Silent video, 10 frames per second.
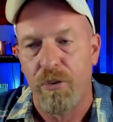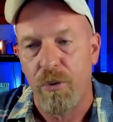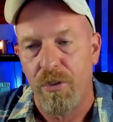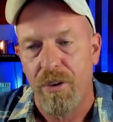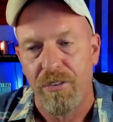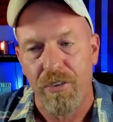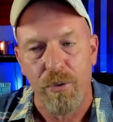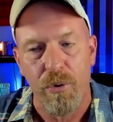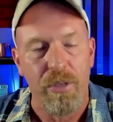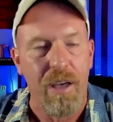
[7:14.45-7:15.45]
and do this
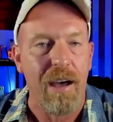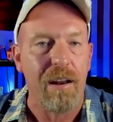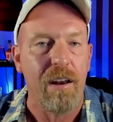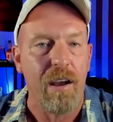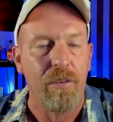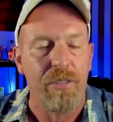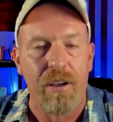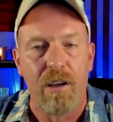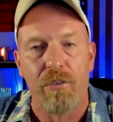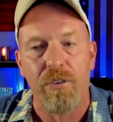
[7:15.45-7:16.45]
and do that and
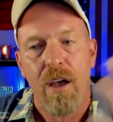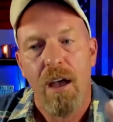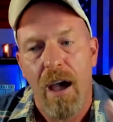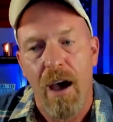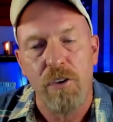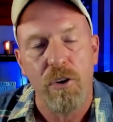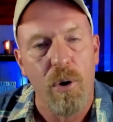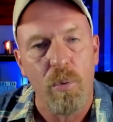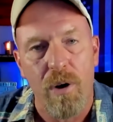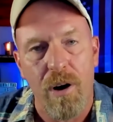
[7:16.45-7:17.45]
everything else. And you
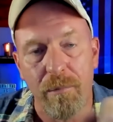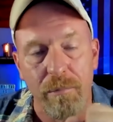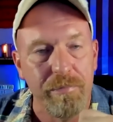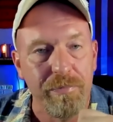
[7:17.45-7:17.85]
know what?